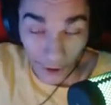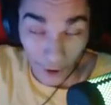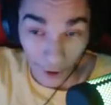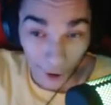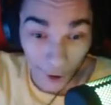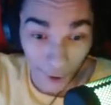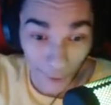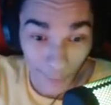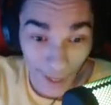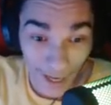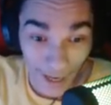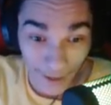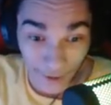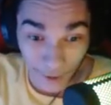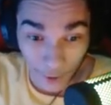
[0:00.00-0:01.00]
Oh
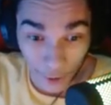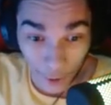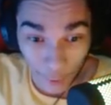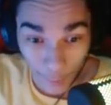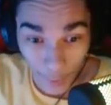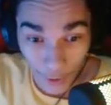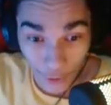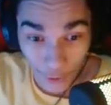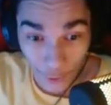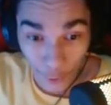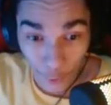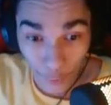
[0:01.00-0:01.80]
man! I repair repaired the door,